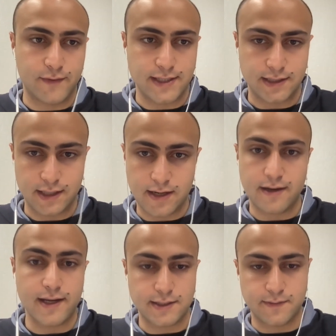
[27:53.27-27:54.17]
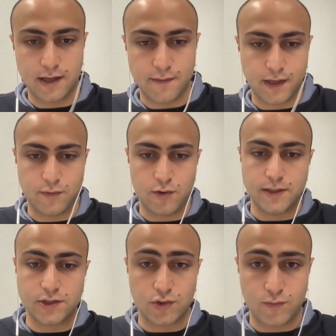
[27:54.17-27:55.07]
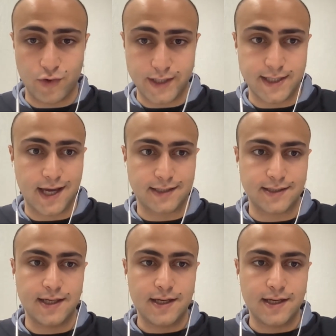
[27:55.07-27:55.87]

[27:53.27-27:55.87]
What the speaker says: Basically their needs becoming more mature, more exact.